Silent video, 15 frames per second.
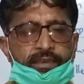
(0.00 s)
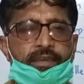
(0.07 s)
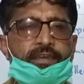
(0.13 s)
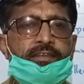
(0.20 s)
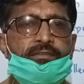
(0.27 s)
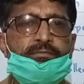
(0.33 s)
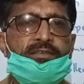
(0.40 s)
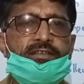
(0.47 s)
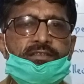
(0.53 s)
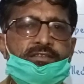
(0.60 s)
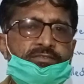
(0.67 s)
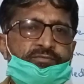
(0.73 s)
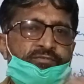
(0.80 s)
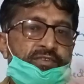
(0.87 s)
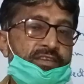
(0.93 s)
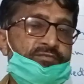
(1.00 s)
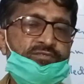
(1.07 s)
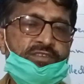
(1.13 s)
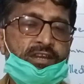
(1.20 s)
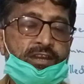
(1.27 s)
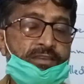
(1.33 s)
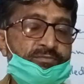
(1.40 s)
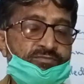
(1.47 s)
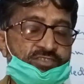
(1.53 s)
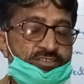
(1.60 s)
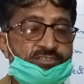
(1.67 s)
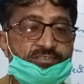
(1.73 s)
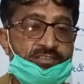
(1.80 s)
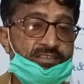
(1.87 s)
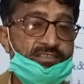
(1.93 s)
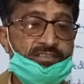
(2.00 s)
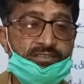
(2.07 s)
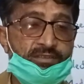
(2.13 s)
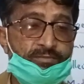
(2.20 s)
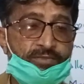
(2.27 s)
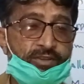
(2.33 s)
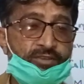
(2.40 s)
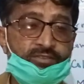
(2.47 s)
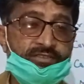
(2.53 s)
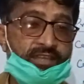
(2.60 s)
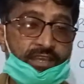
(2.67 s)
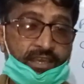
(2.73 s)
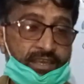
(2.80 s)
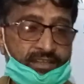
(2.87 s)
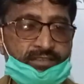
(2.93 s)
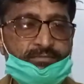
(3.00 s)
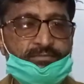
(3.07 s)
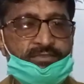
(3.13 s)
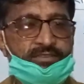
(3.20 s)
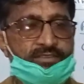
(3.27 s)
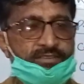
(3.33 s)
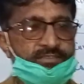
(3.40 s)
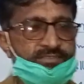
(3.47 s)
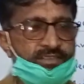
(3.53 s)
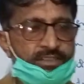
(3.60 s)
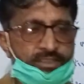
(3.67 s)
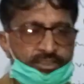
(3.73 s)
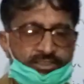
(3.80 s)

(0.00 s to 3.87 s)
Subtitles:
animal. And when I'm just talking about the animals,